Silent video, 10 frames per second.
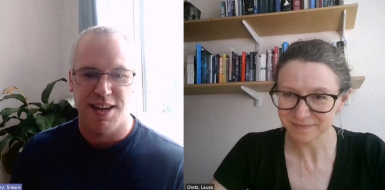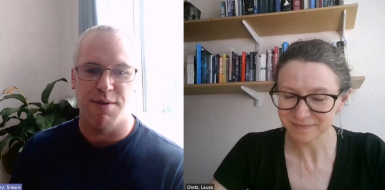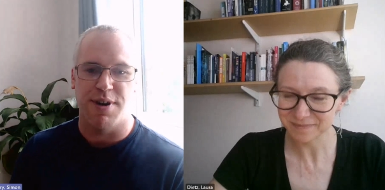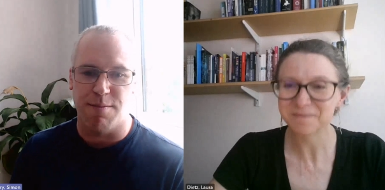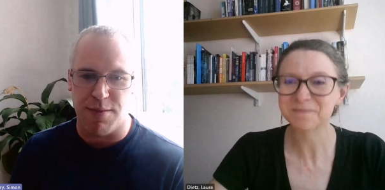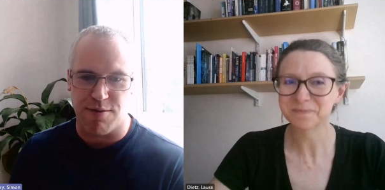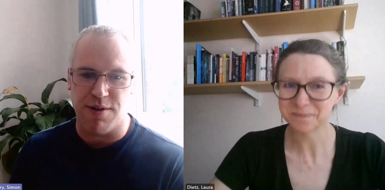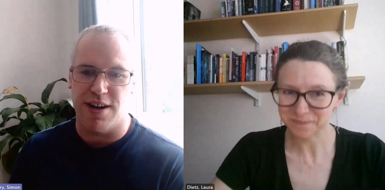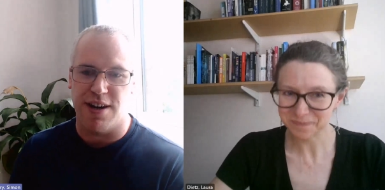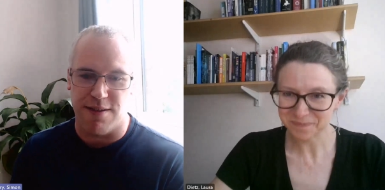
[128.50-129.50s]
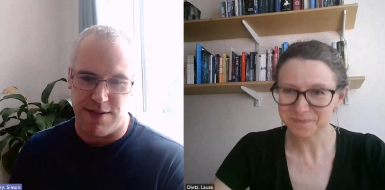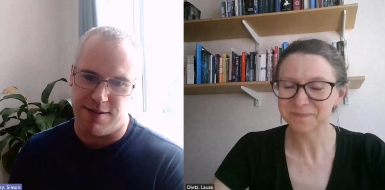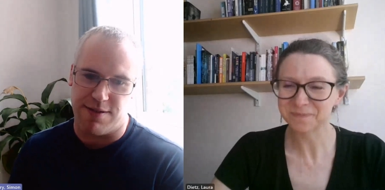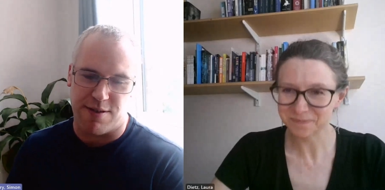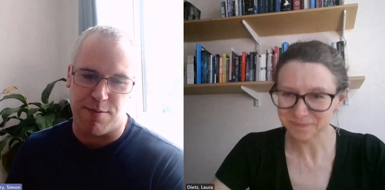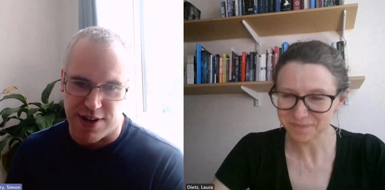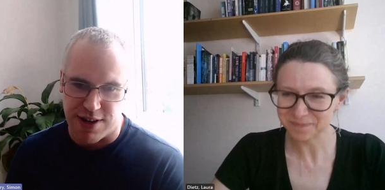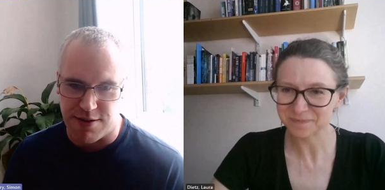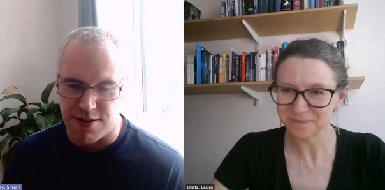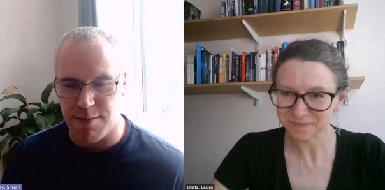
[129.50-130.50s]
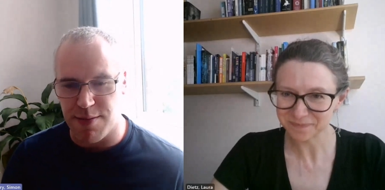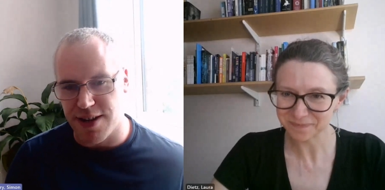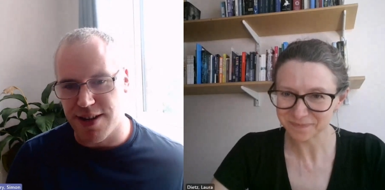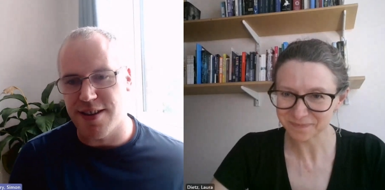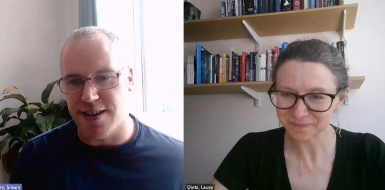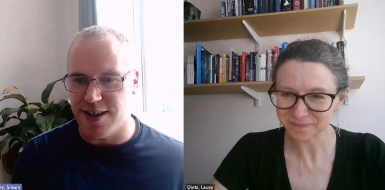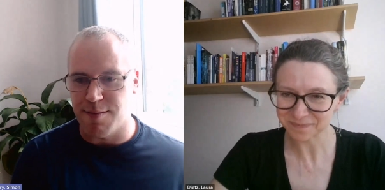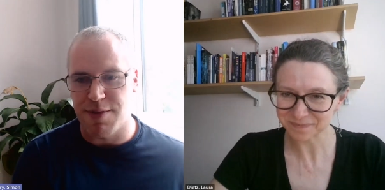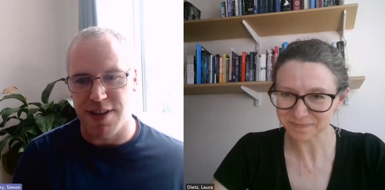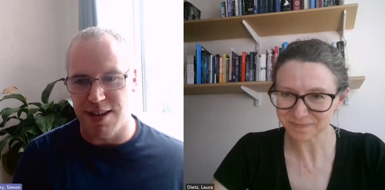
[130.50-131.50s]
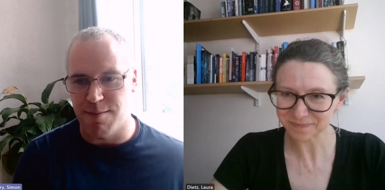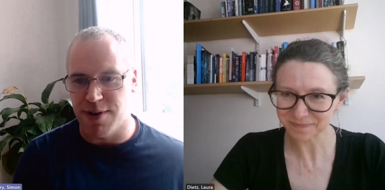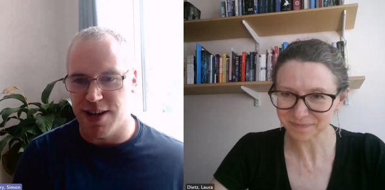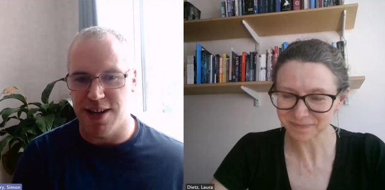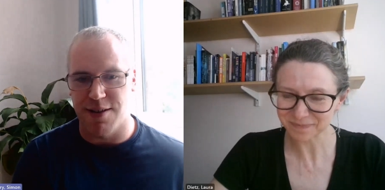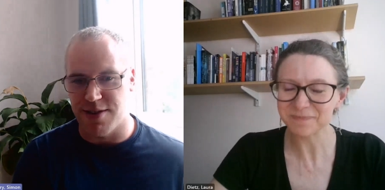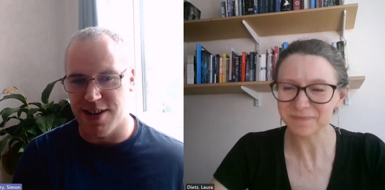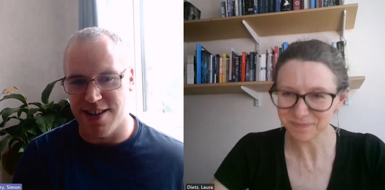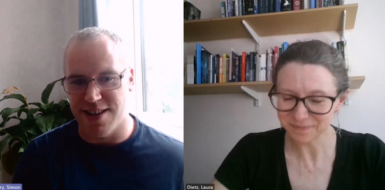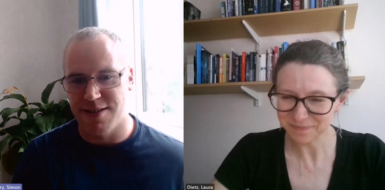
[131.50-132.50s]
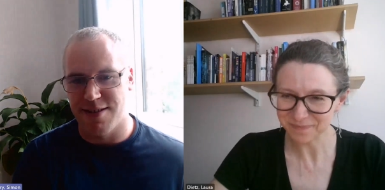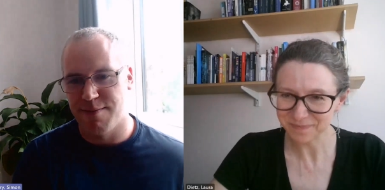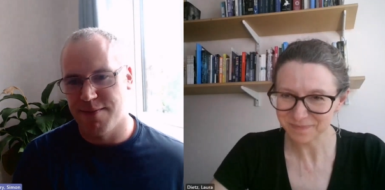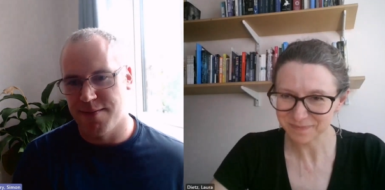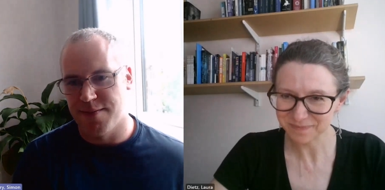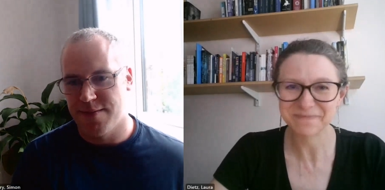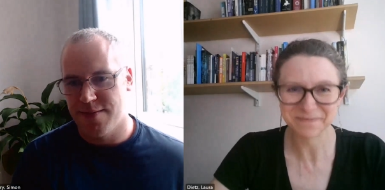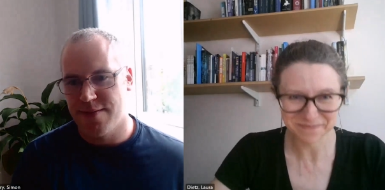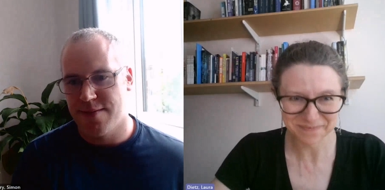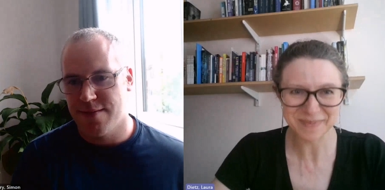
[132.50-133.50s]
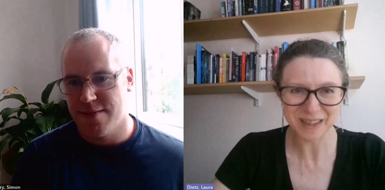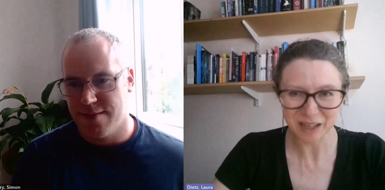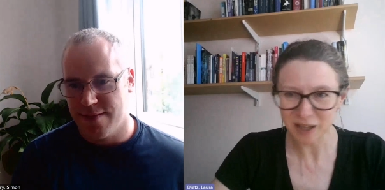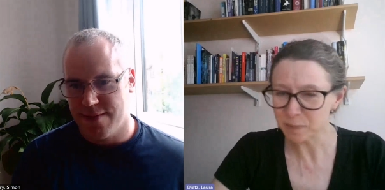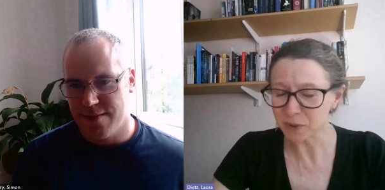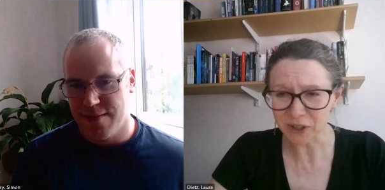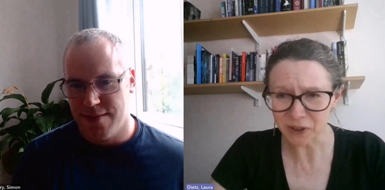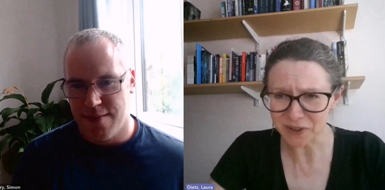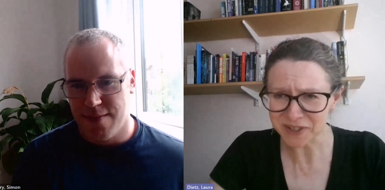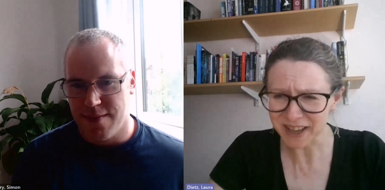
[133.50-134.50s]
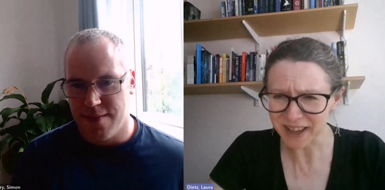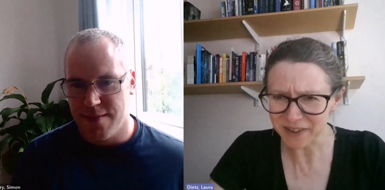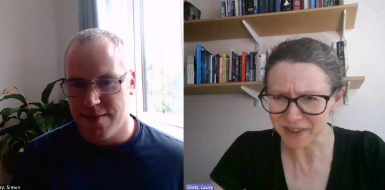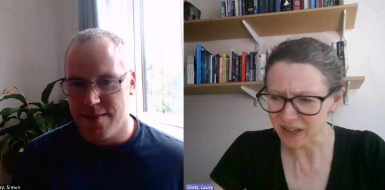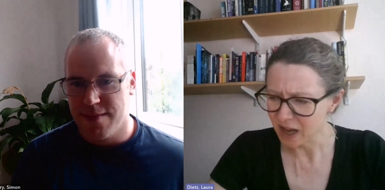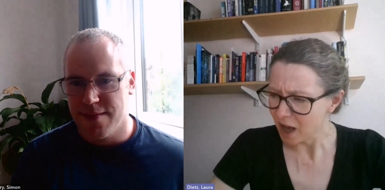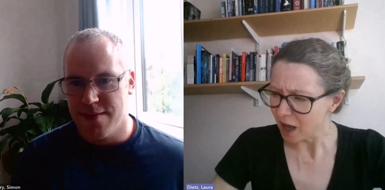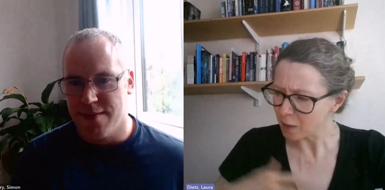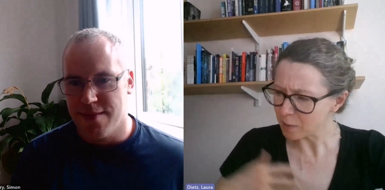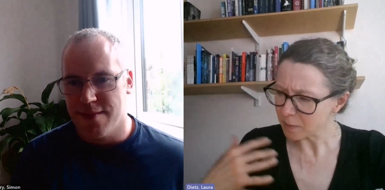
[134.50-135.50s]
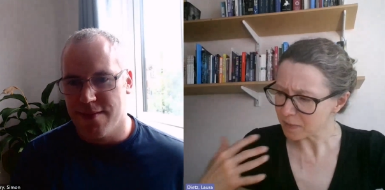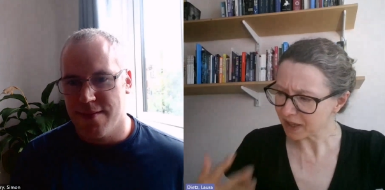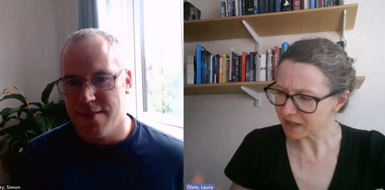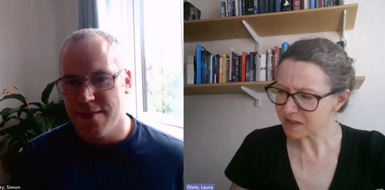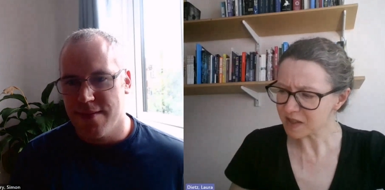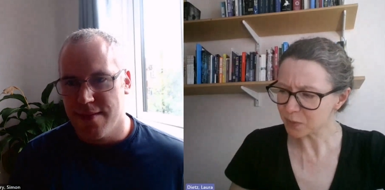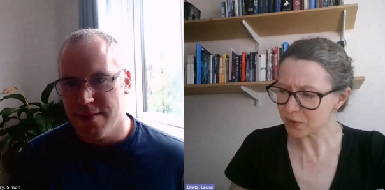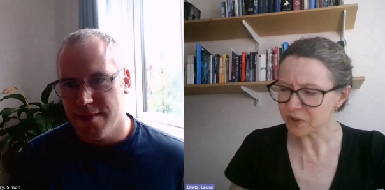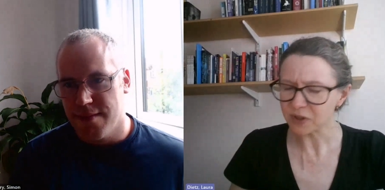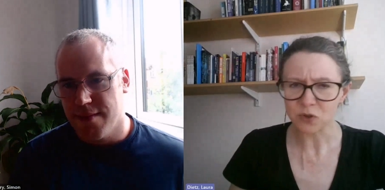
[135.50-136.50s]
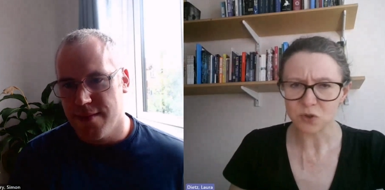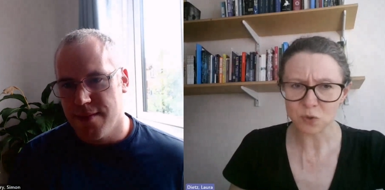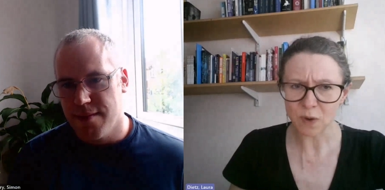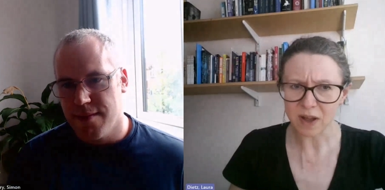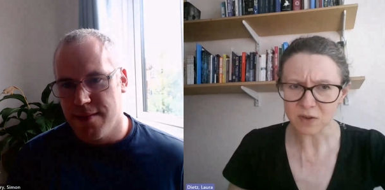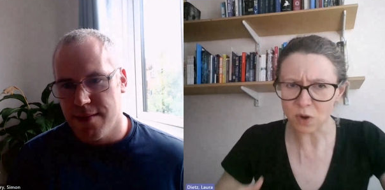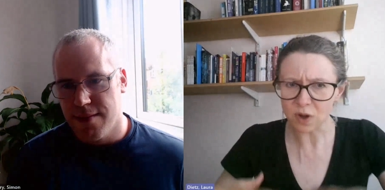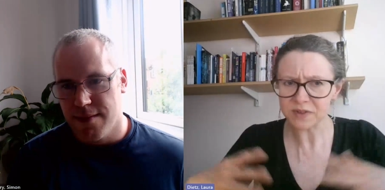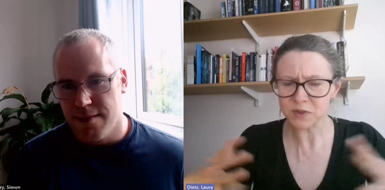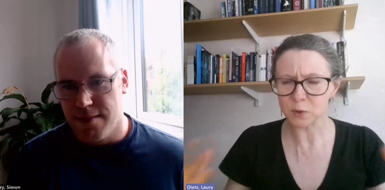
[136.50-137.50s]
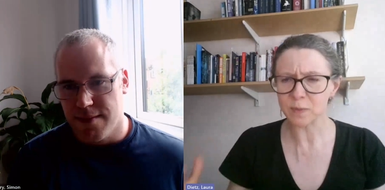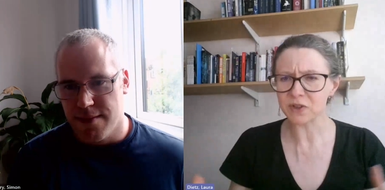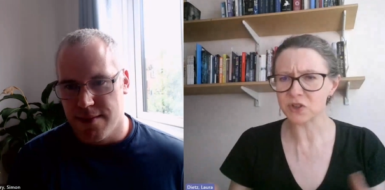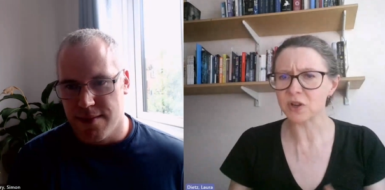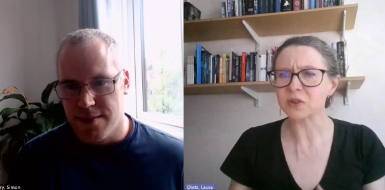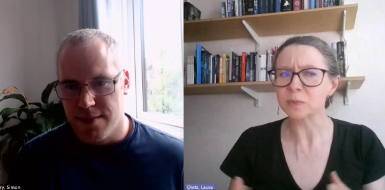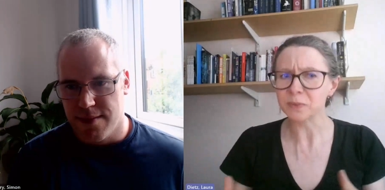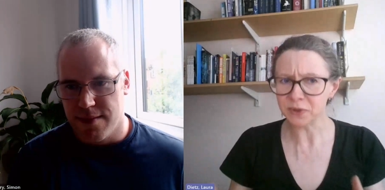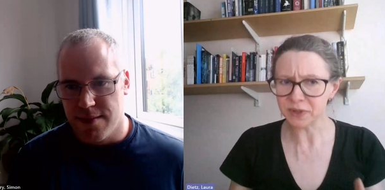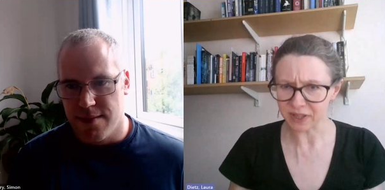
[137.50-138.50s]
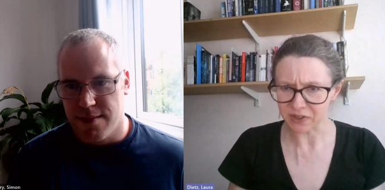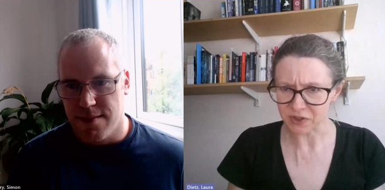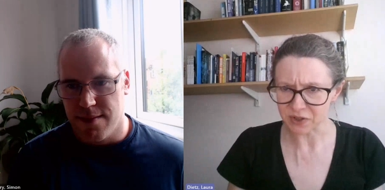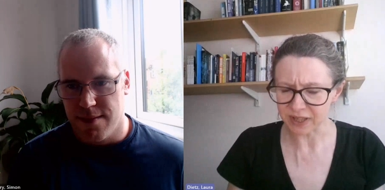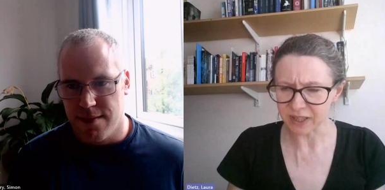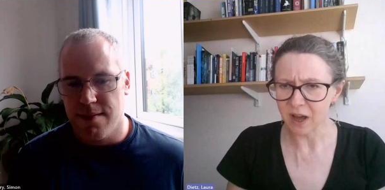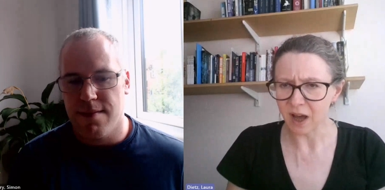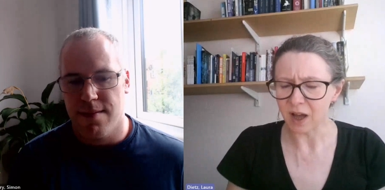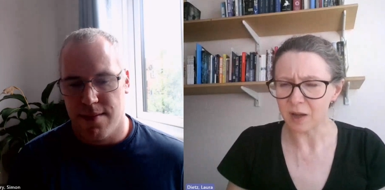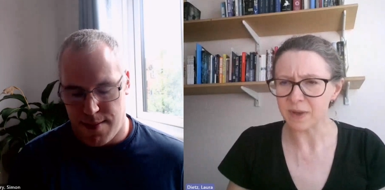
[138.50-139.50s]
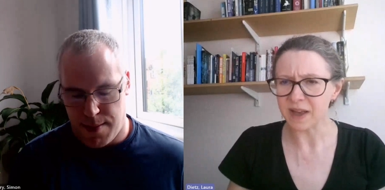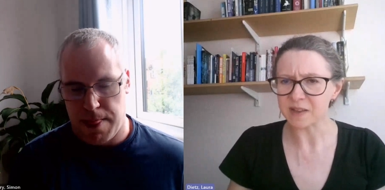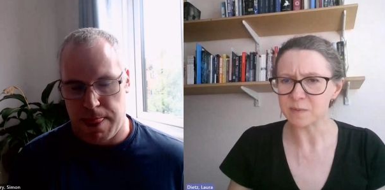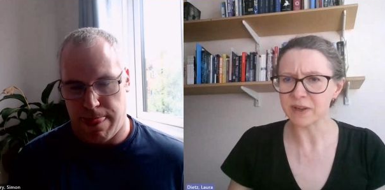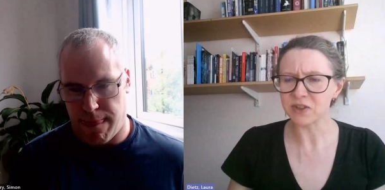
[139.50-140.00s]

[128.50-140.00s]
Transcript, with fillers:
Speaker 1: where Michael Hart, the founder of Project Gutenberg, turned up in my other research. Pulling
Speaker 2: it all together. Because this book draws so much on computing history, as